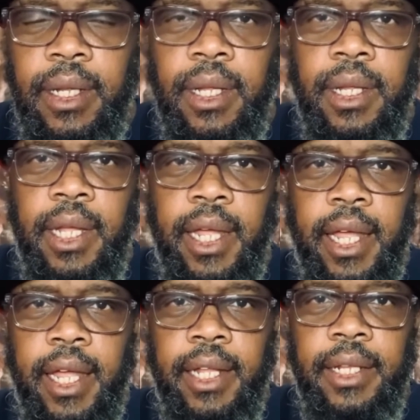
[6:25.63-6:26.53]

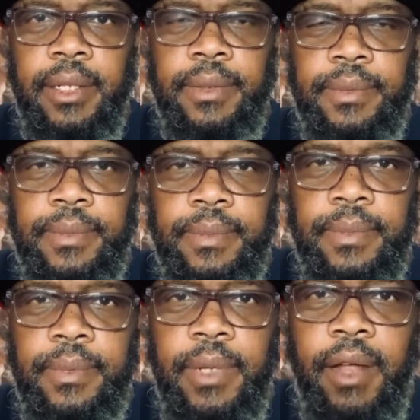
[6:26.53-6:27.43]
And
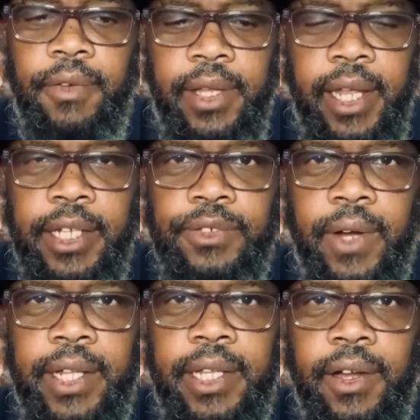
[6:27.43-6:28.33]
everything is right
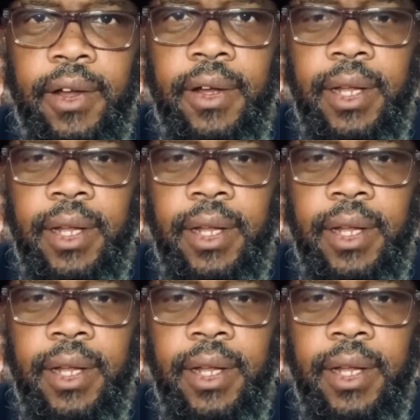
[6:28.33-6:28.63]
there